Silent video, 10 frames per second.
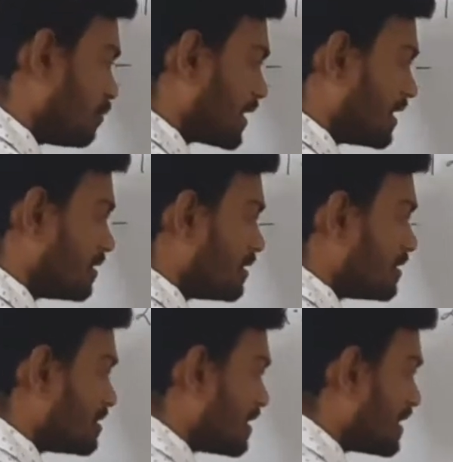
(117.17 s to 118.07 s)
Okay,
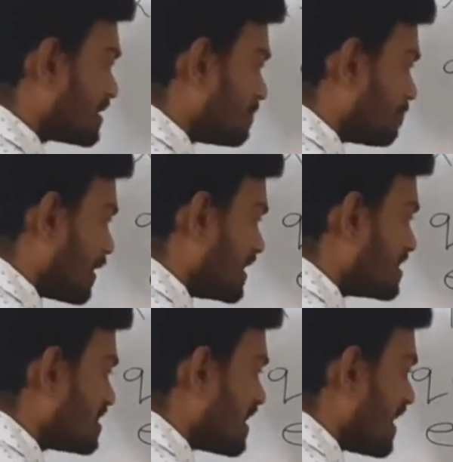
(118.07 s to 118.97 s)
that
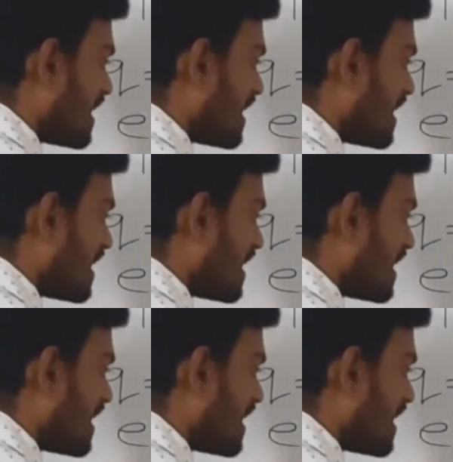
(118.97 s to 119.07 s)
implies